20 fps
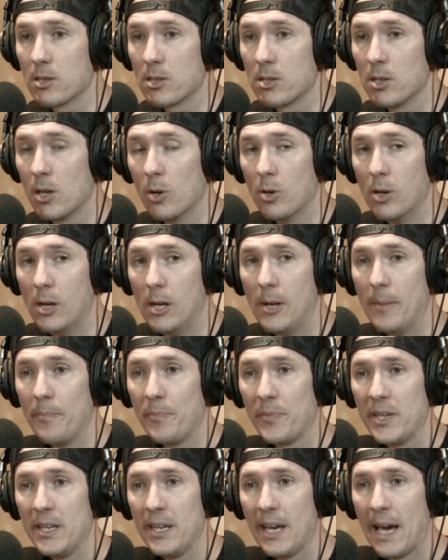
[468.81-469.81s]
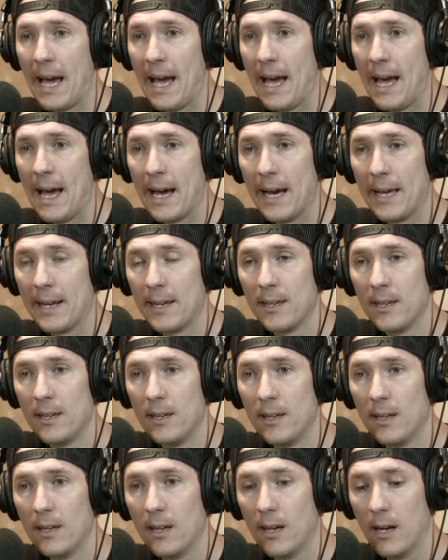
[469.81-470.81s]
So he had
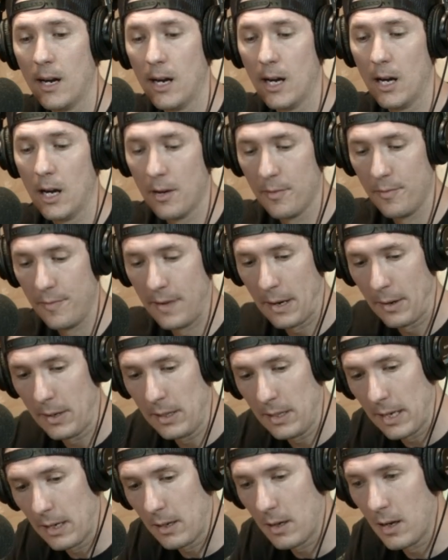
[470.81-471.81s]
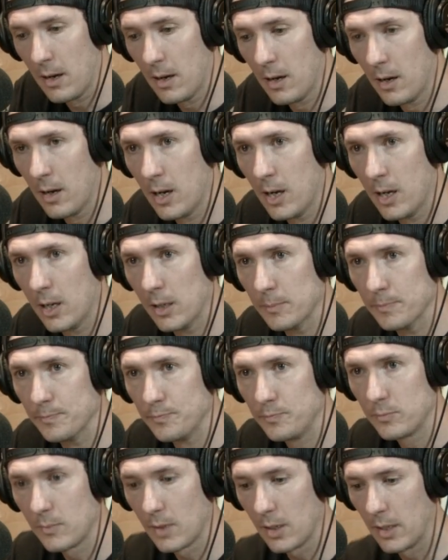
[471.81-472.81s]
a very like a
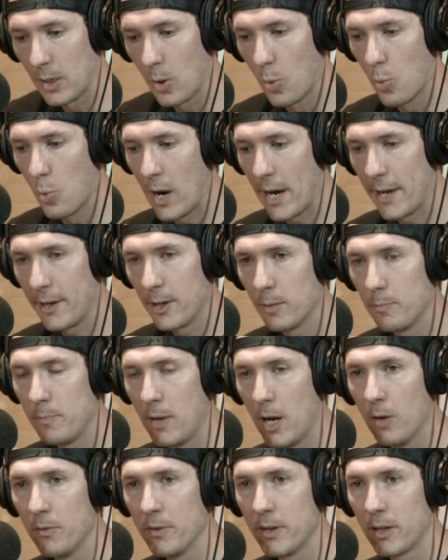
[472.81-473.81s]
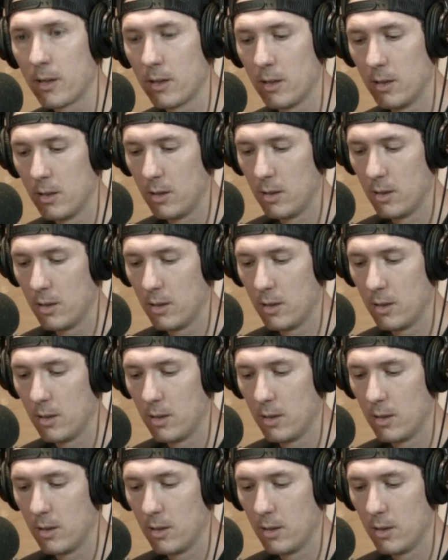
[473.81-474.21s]
wider pelvic,